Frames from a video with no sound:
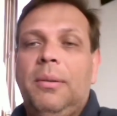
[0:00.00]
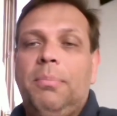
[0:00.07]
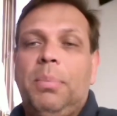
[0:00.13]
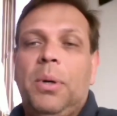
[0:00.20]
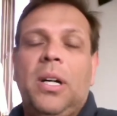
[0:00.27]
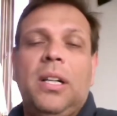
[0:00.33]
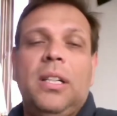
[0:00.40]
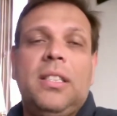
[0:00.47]

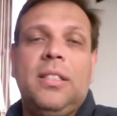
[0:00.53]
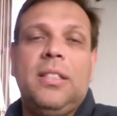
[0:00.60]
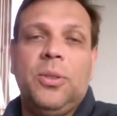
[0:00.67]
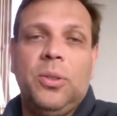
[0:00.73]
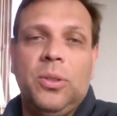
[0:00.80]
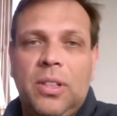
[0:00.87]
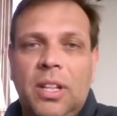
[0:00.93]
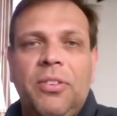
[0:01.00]
parts,
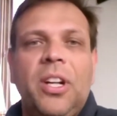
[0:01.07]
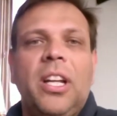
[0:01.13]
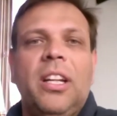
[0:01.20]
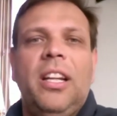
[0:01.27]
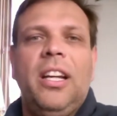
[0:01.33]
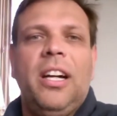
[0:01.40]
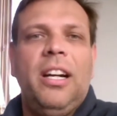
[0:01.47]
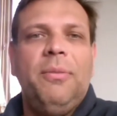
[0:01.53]
so
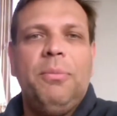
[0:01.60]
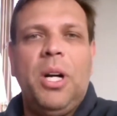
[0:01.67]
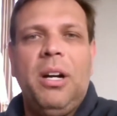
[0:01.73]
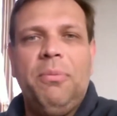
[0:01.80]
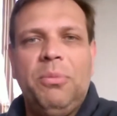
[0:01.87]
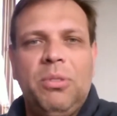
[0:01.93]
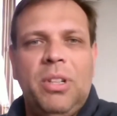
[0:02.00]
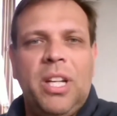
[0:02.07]
definitely I'm
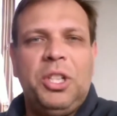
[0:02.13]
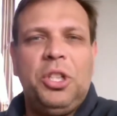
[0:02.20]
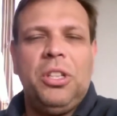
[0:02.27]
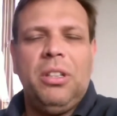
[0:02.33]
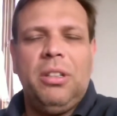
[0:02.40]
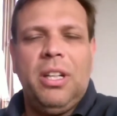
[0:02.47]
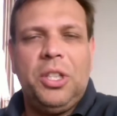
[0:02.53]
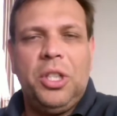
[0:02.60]

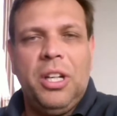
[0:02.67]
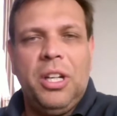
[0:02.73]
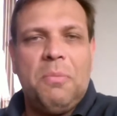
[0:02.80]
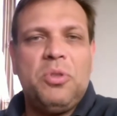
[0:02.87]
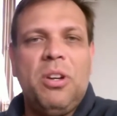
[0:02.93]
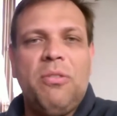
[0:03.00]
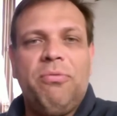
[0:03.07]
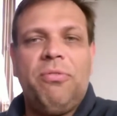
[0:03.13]
catching up
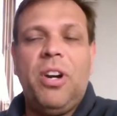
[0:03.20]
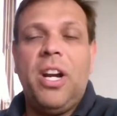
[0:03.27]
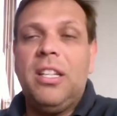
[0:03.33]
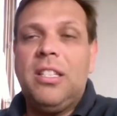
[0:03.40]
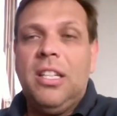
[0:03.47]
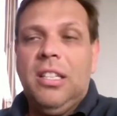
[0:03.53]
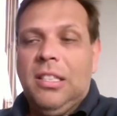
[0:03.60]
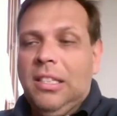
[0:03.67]
some
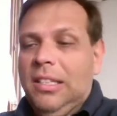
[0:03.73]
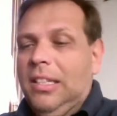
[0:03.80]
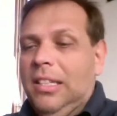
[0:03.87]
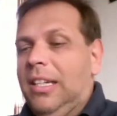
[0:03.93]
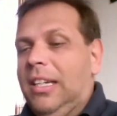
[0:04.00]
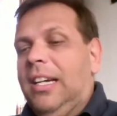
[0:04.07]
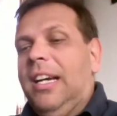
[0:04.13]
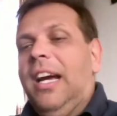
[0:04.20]
phrases,
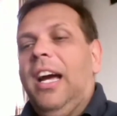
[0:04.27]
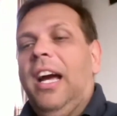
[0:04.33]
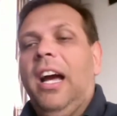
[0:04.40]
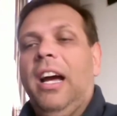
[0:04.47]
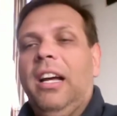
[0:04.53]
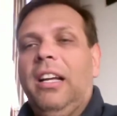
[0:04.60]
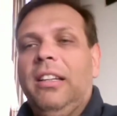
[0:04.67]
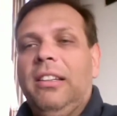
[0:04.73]

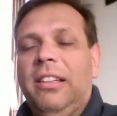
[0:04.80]
and